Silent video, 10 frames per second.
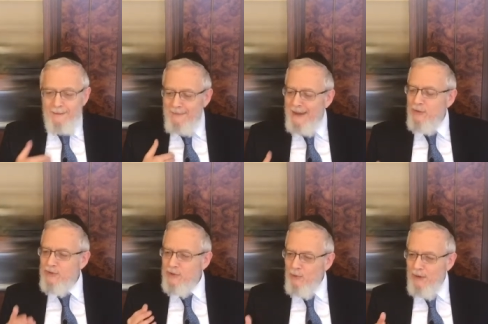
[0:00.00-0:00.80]
A man
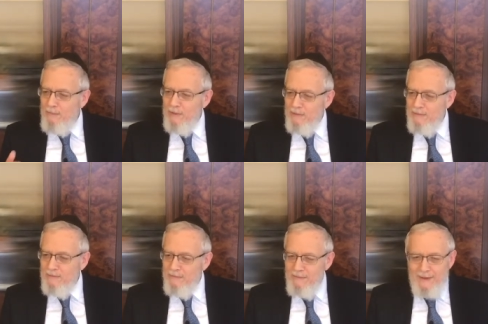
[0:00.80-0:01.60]
who's so humble.
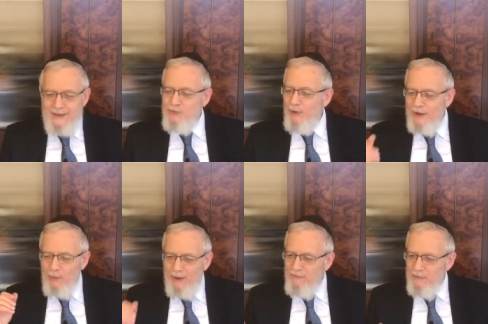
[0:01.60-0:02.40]
He's running
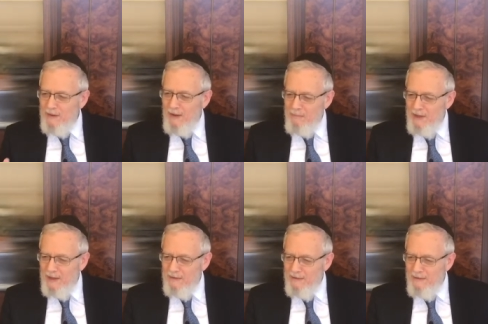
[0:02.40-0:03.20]
away from the
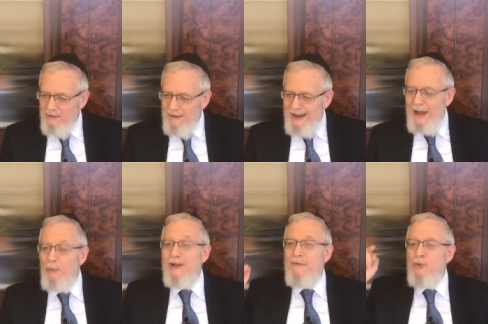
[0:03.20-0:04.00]
limelight. I
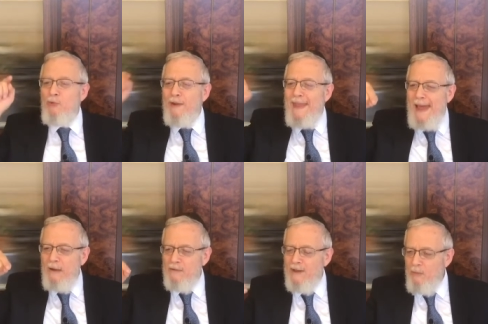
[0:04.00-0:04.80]
will give you
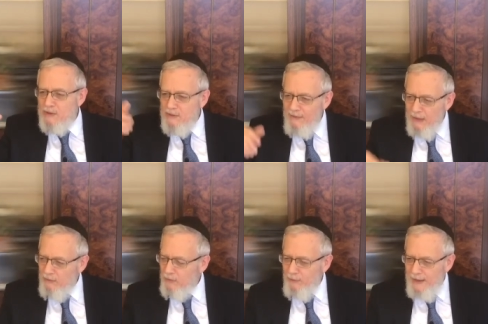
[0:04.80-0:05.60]
renown. And what's the
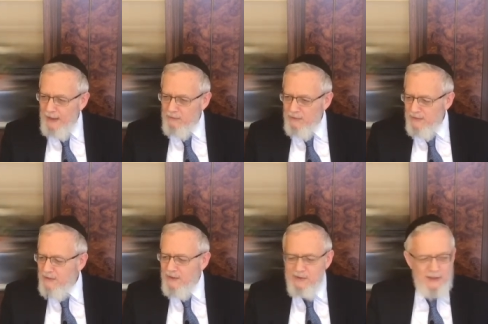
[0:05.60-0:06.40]
value of the renown?
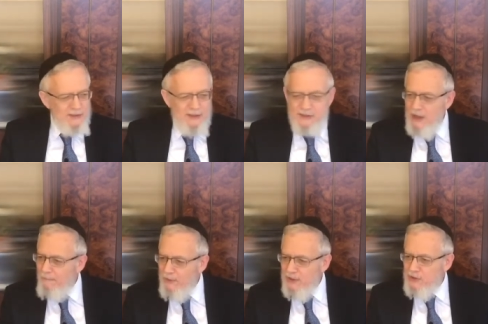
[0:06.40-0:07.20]
He's, he's, he's
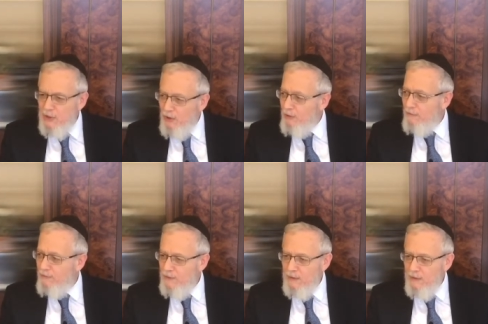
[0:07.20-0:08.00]
humbled. He's an
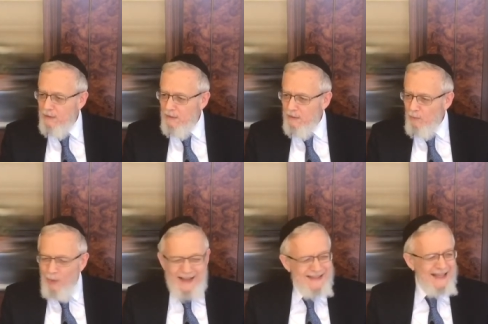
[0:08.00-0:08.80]
onuf.
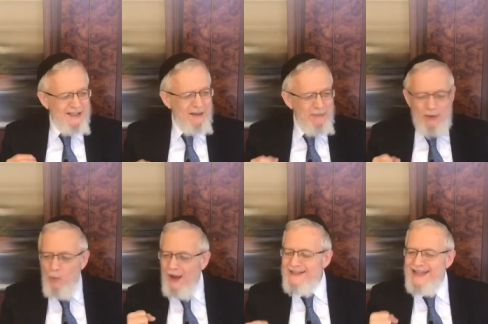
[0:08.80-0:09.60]
Why is that something?
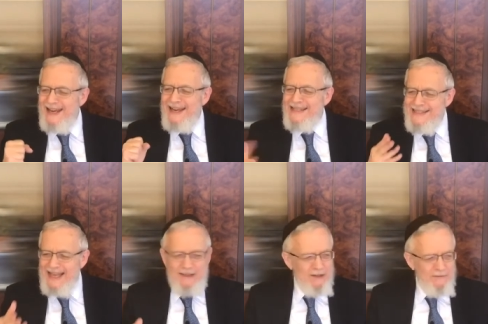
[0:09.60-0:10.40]
Why is that an
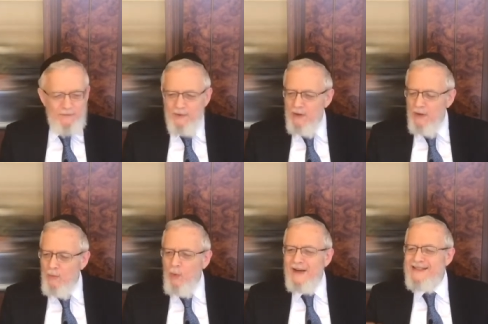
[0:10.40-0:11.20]
incentive?
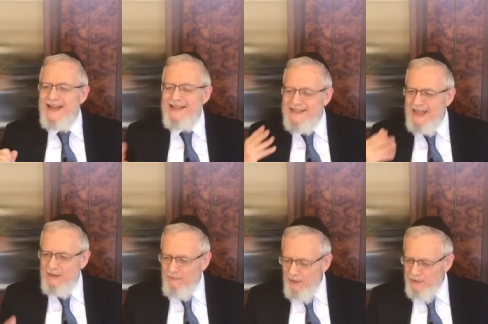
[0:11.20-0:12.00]
Why does that
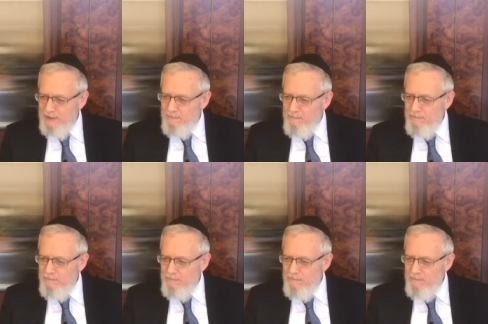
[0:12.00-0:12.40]
incentivize him?